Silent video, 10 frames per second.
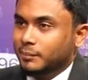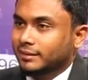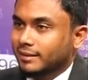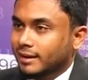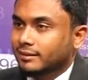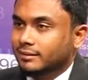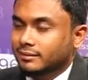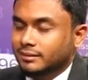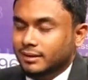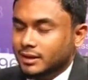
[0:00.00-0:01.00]
i mean that
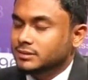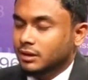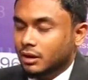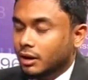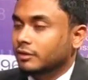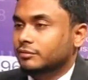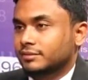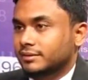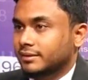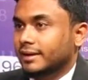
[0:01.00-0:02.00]
needs a lot of
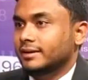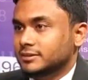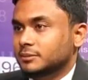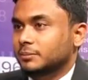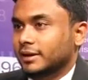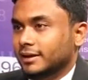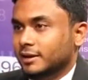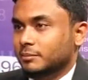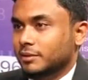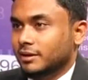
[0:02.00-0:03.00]
trade discipline
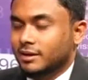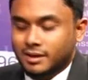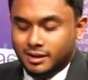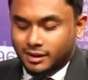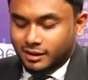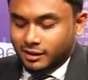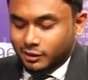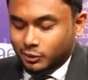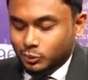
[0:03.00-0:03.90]
i mean uh,